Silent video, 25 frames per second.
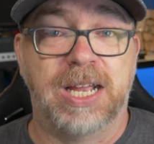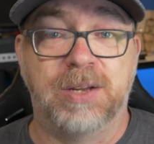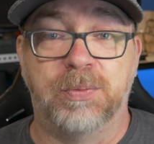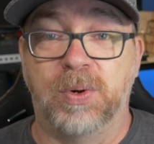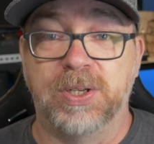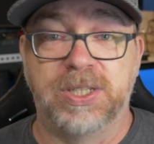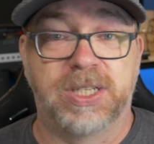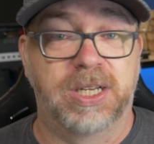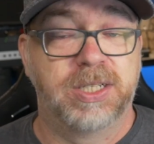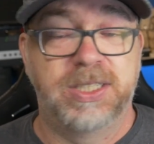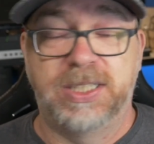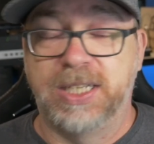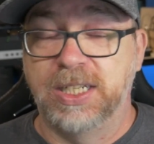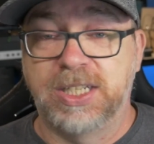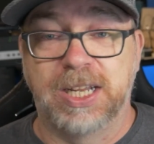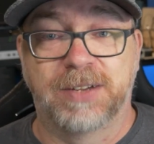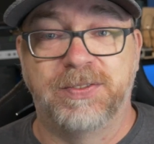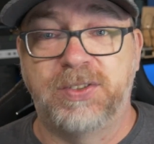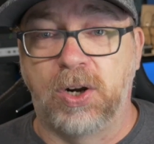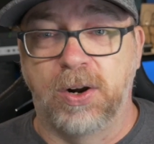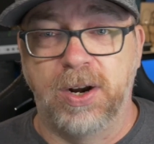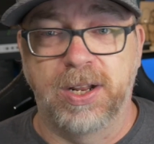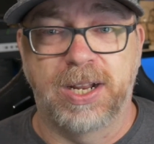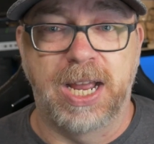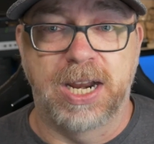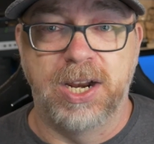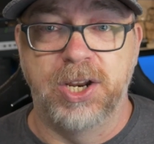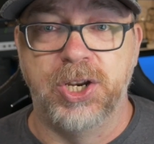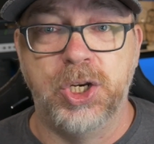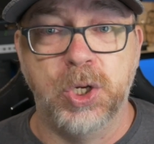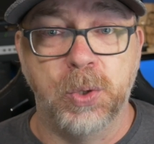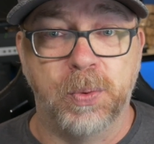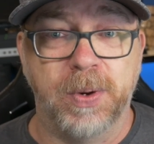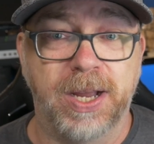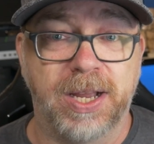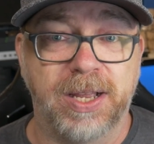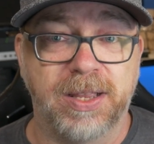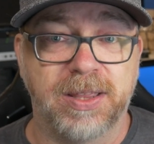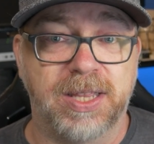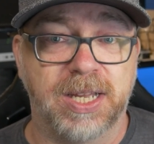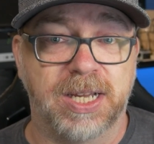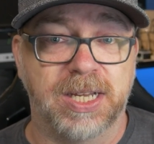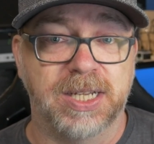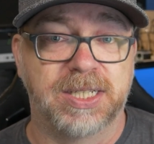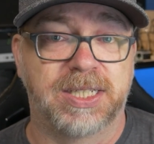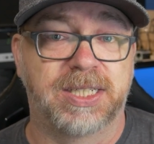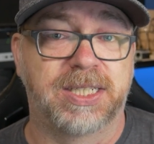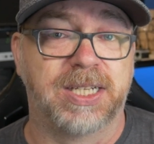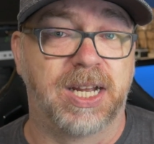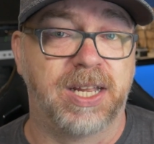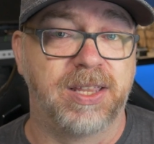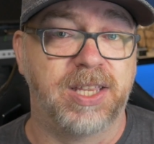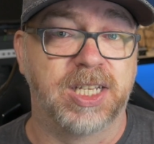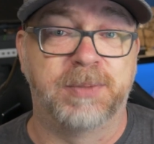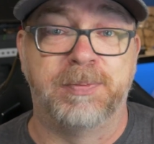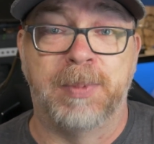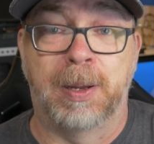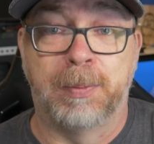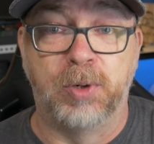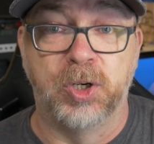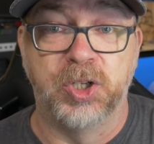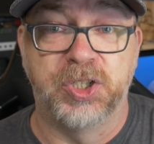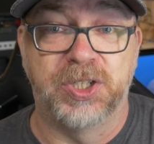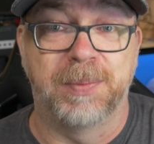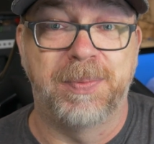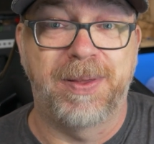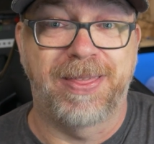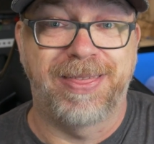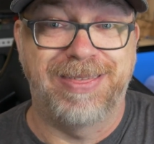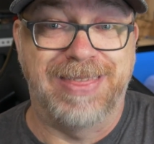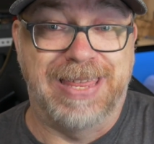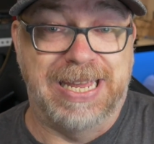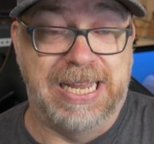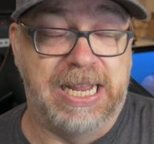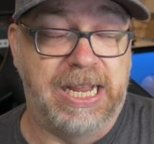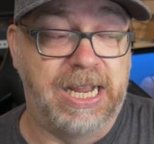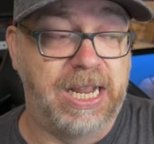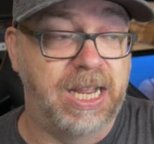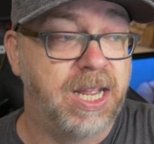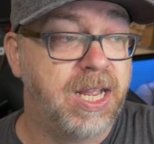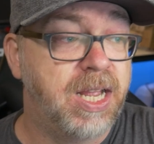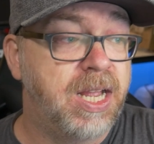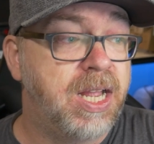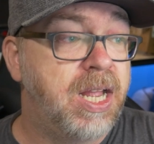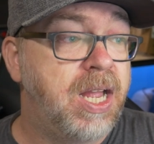once, since I've started kind of doing this, uh, this membership thing.